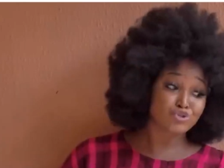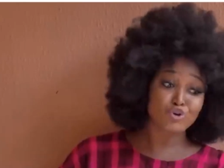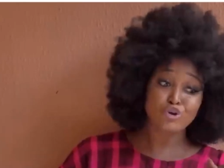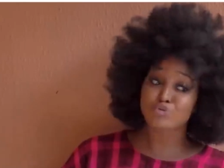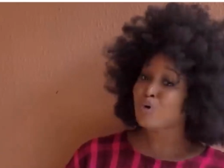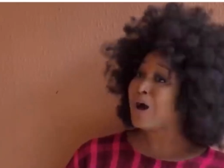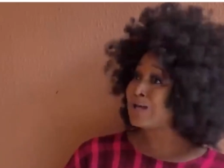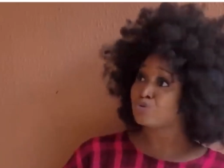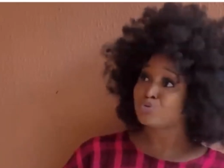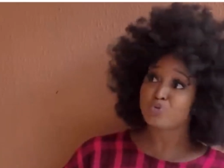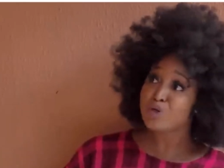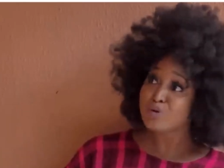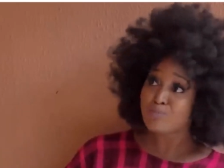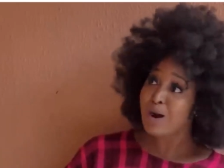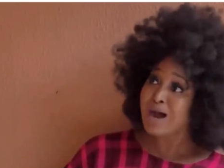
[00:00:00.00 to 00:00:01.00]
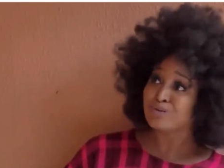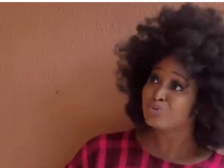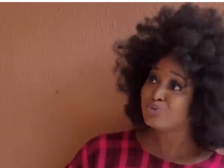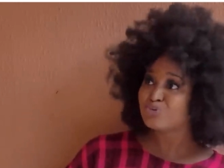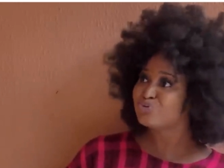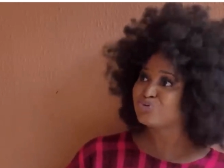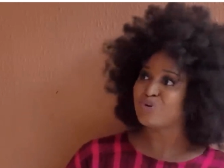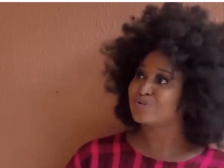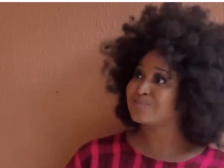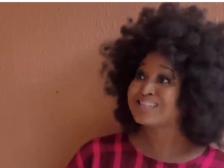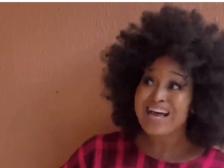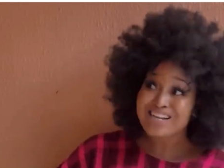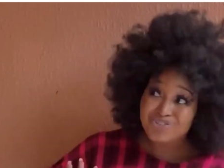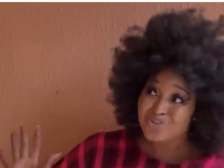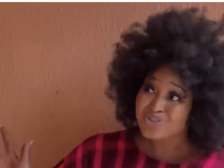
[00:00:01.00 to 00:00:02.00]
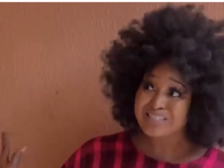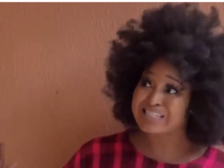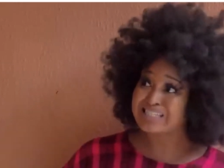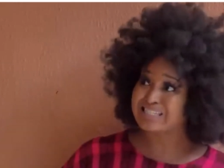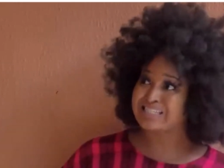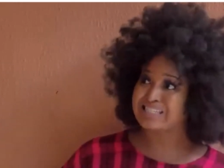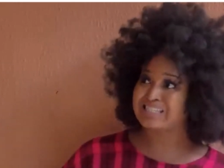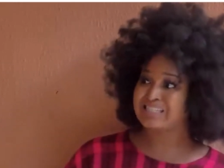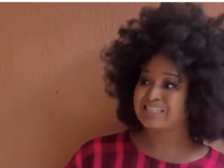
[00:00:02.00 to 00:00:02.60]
You just go and do it, go and do drugs. That's just it.